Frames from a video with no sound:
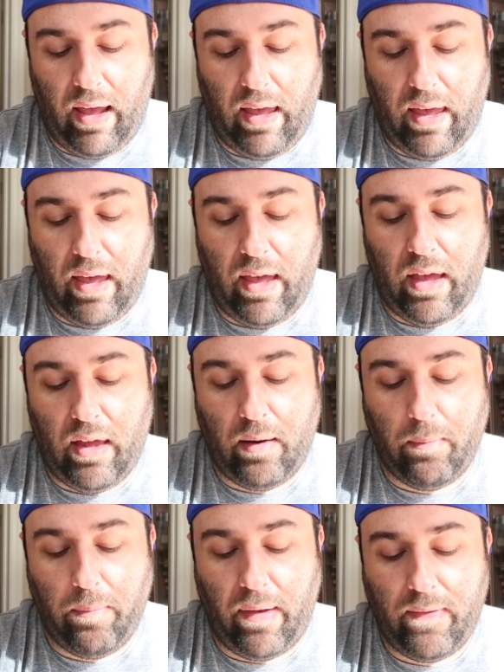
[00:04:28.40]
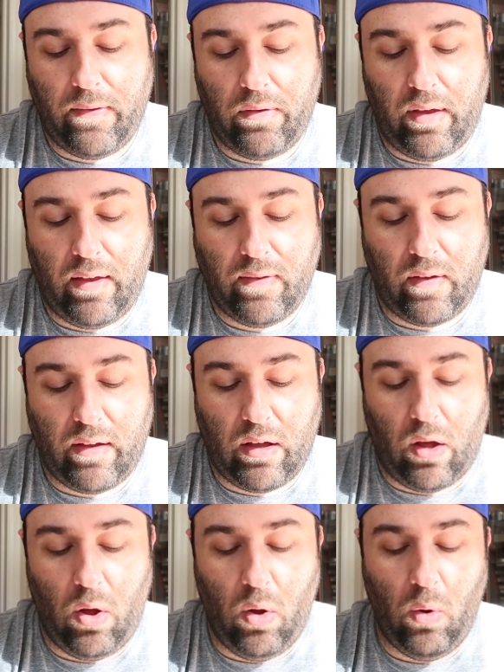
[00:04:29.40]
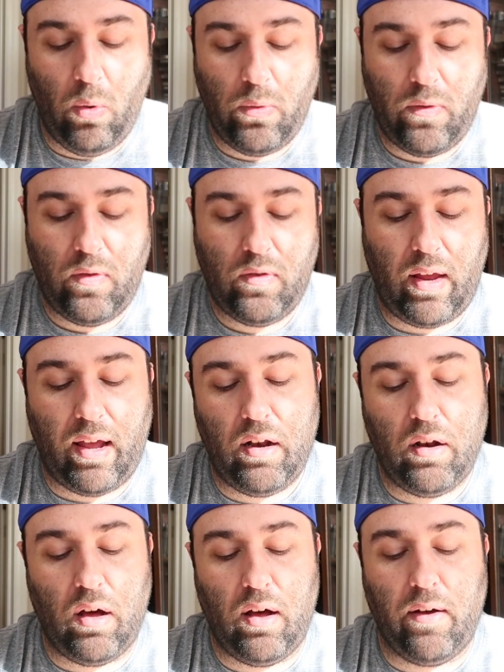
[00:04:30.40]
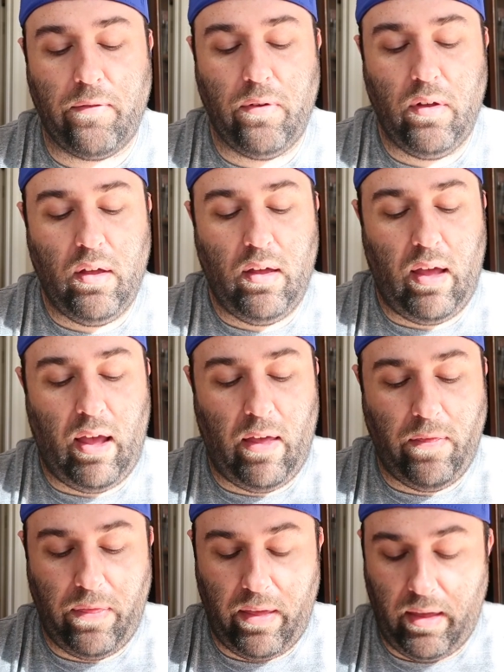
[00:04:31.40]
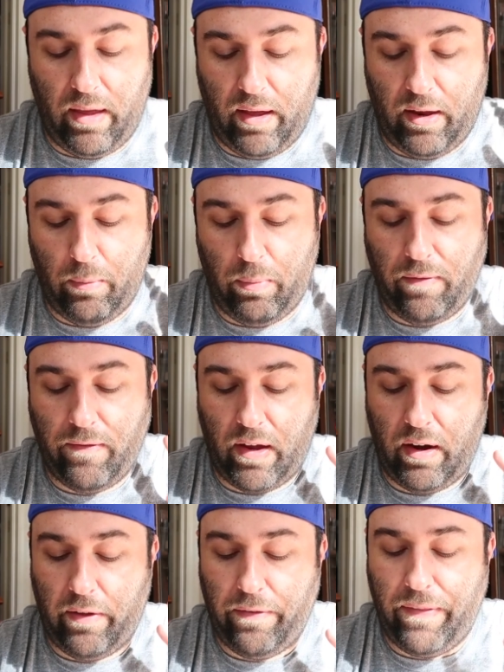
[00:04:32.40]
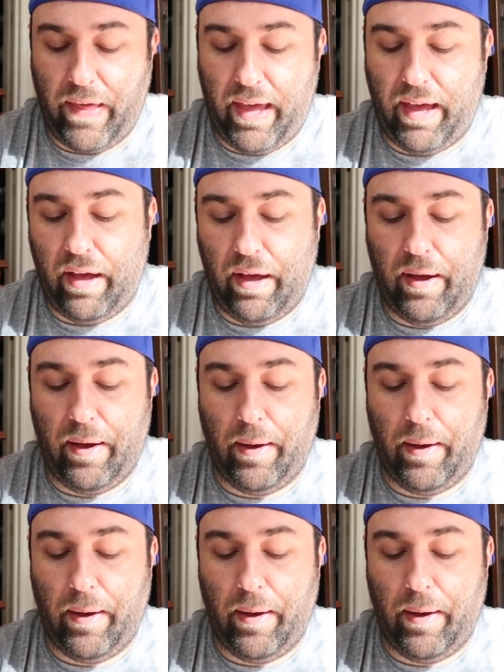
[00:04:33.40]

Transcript: And basically it's like a whole standoff. And then we found out that